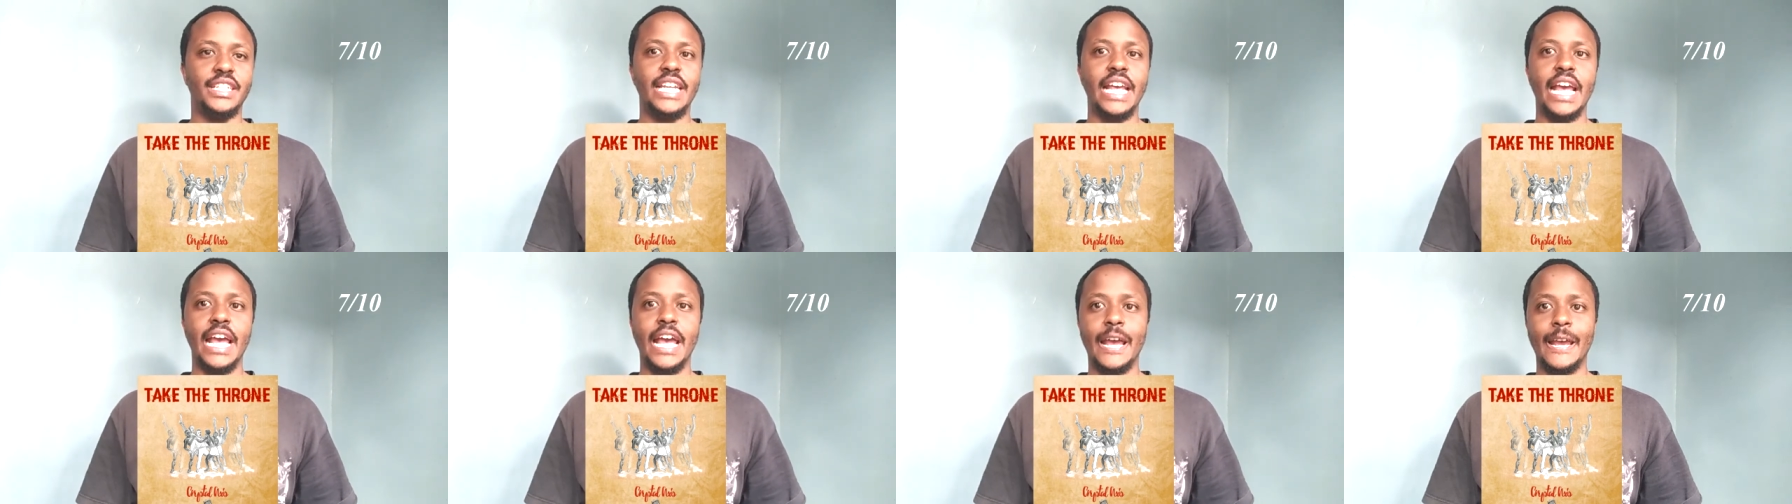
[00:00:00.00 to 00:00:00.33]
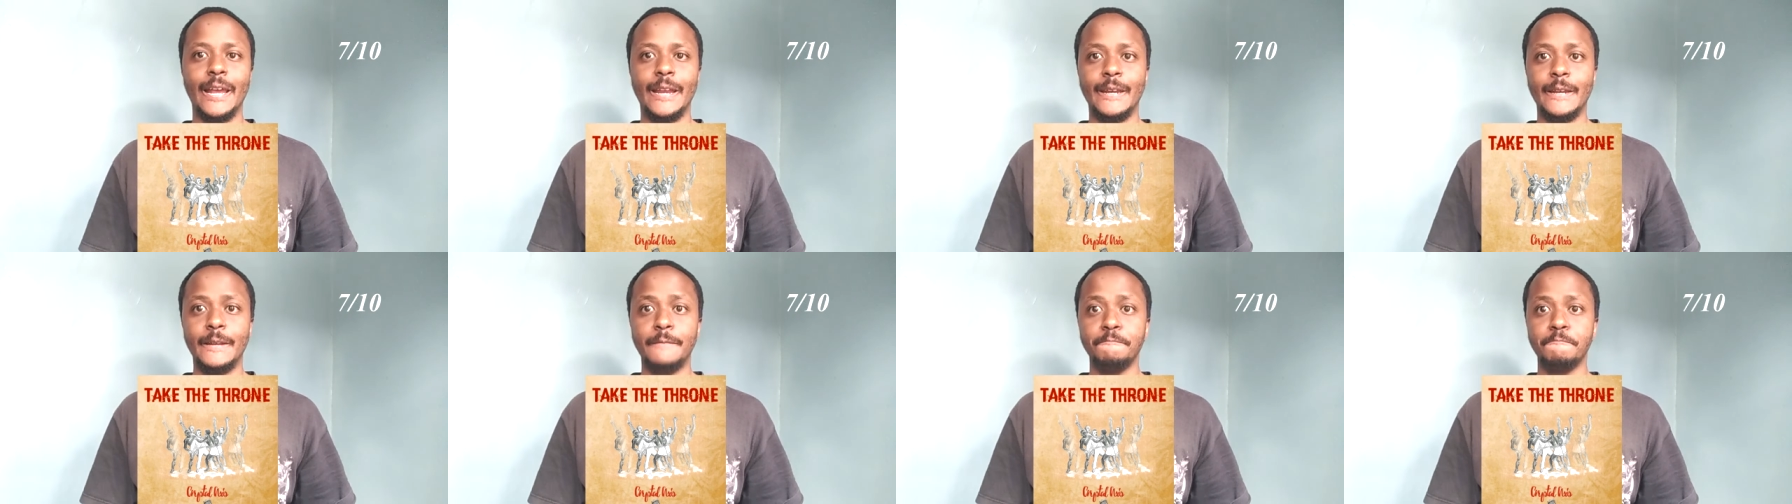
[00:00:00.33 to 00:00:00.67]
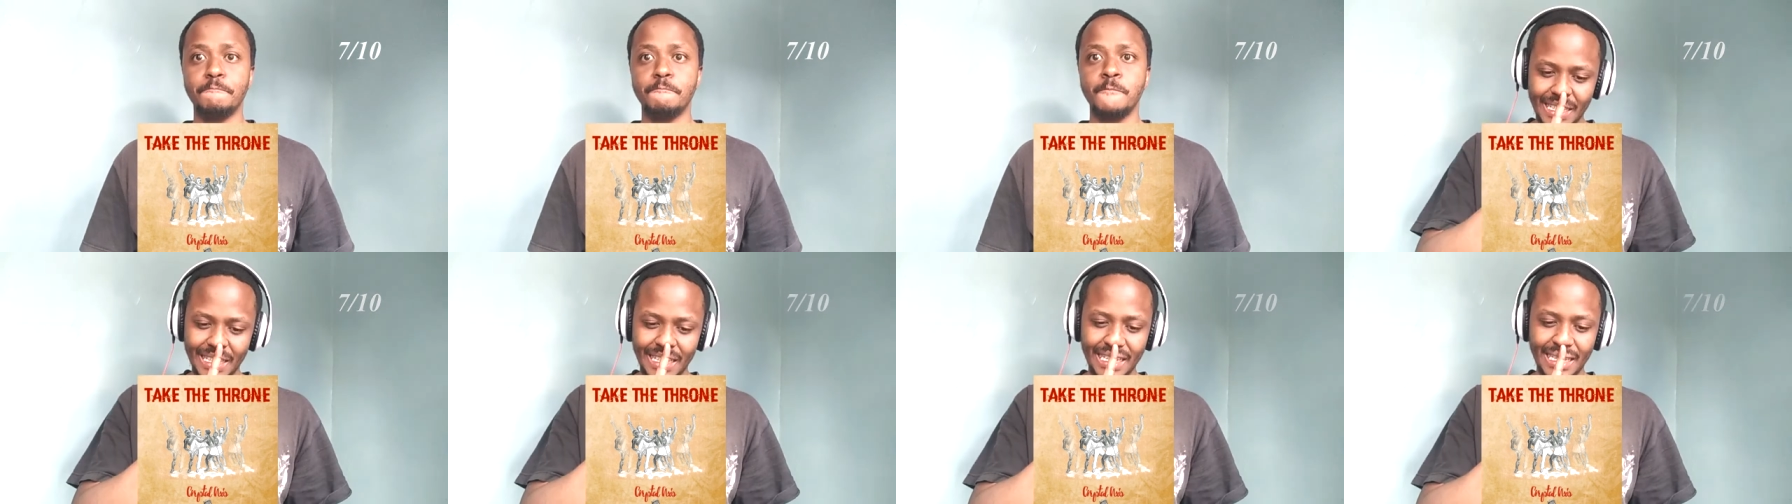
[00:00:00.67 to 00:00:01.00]
10
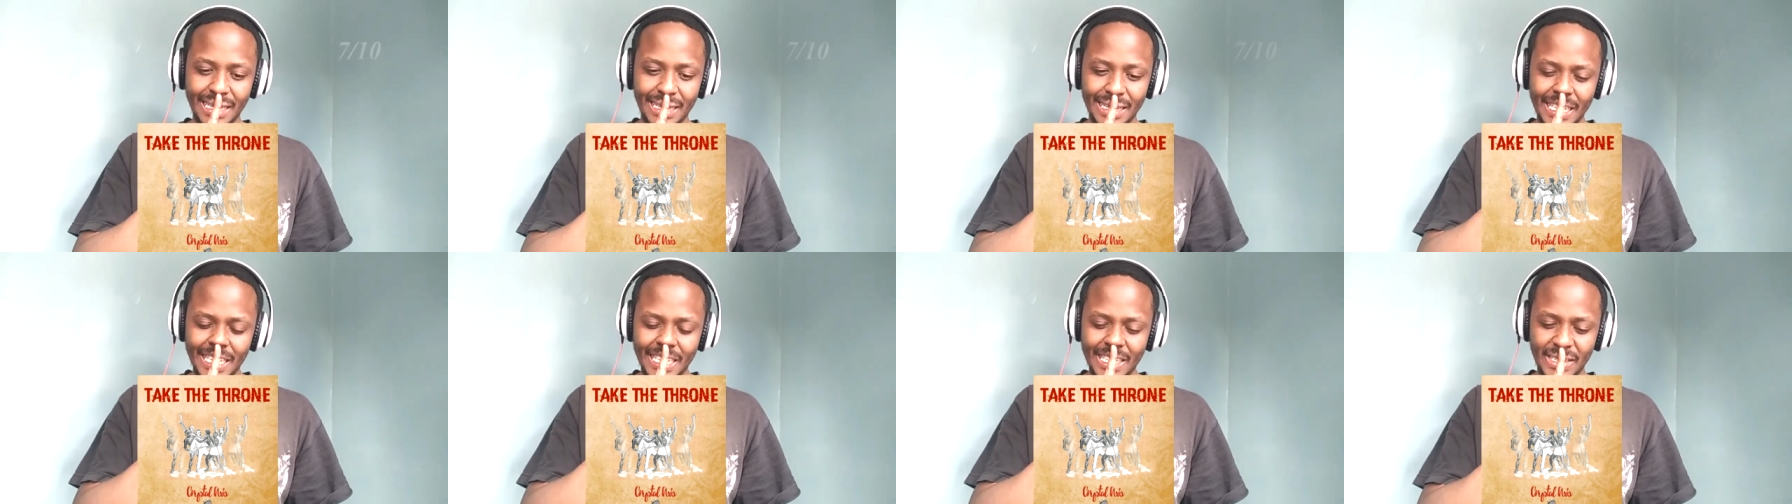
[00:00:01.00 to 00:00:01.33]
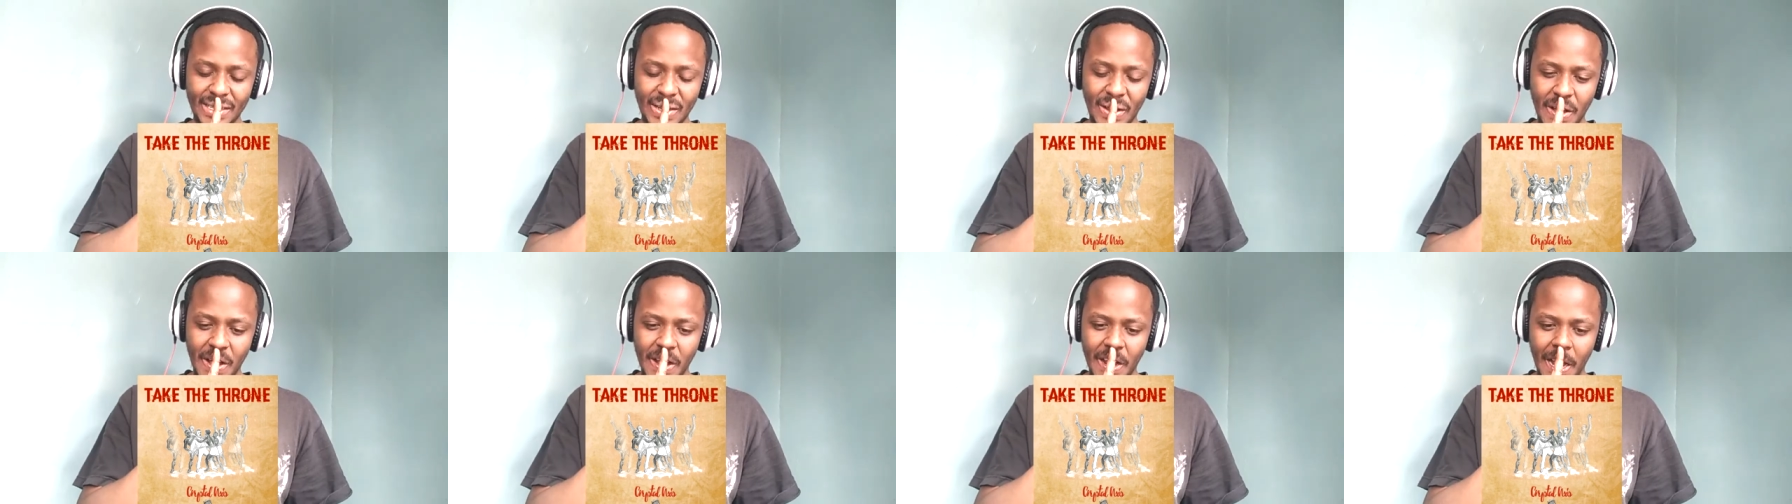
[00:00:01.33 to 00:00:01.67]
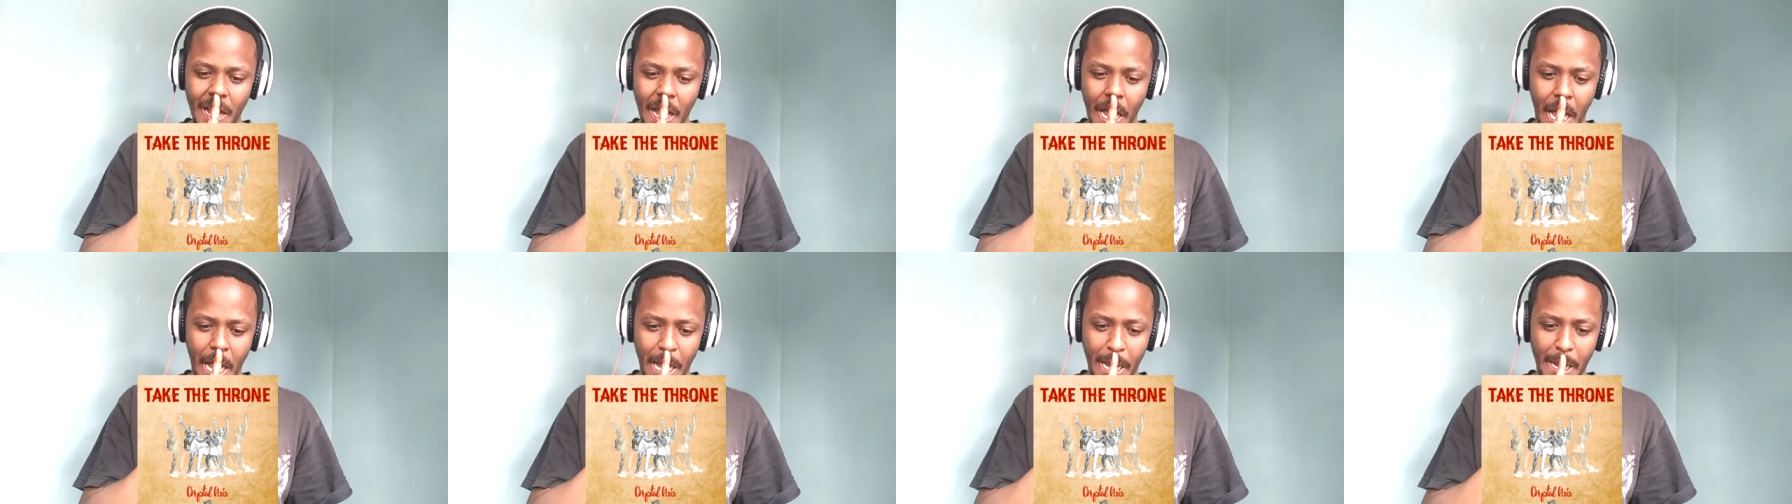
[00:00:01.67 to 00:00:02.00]
this song
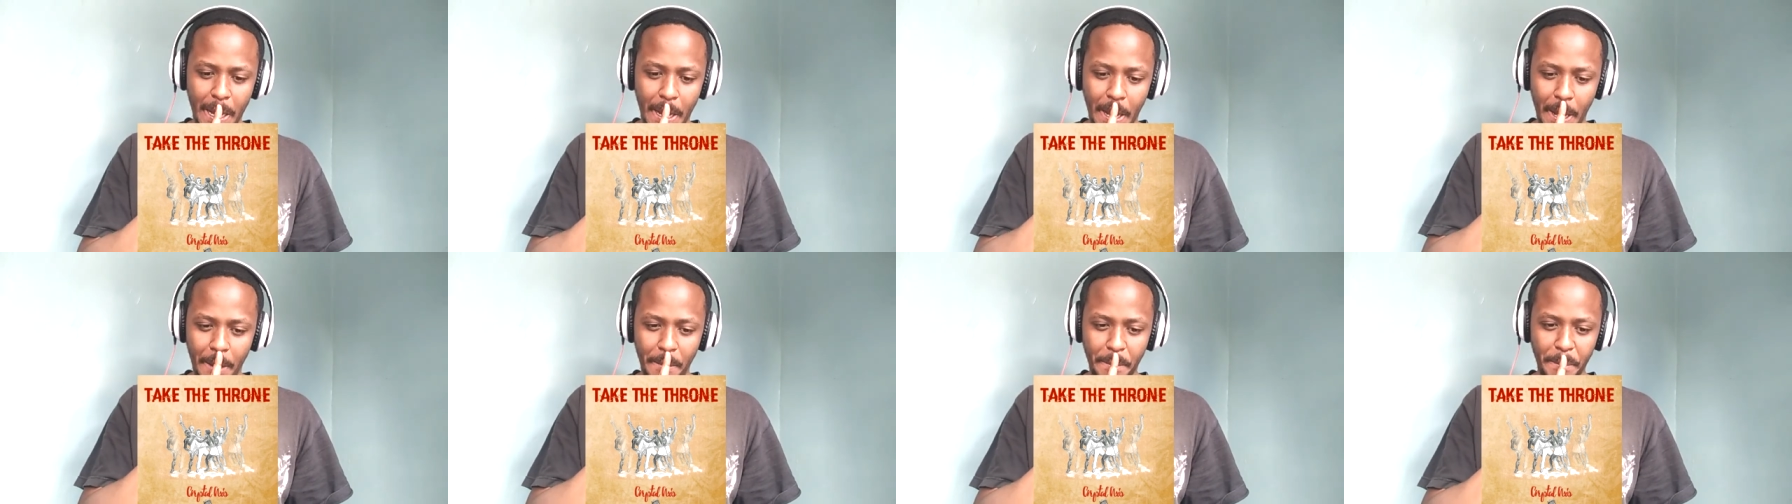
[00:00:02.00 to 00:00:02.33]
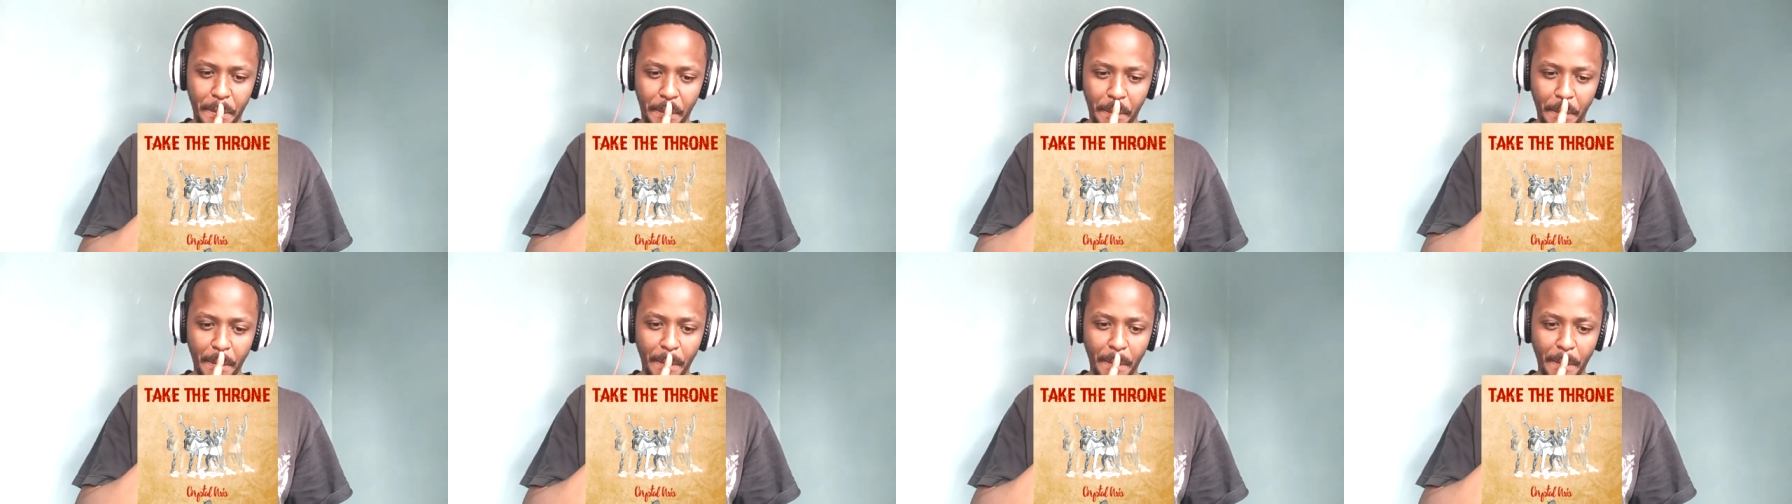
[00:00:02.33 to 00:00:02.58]
uh,